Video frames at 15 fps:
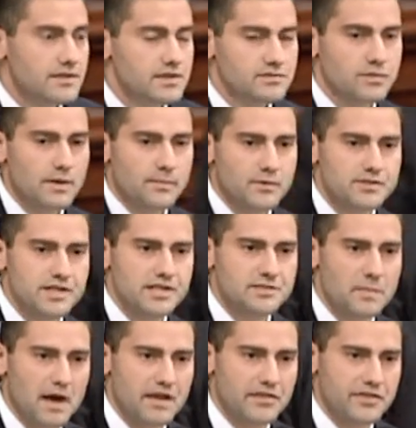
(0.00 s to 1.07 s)
this
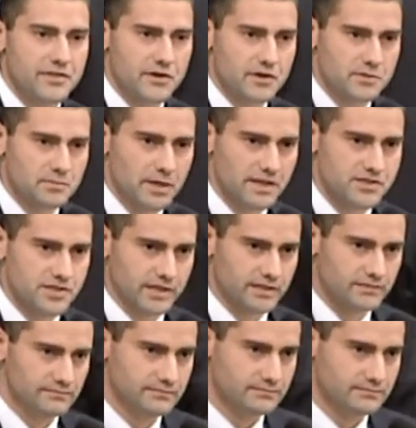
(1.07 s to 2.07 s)
represents my third budget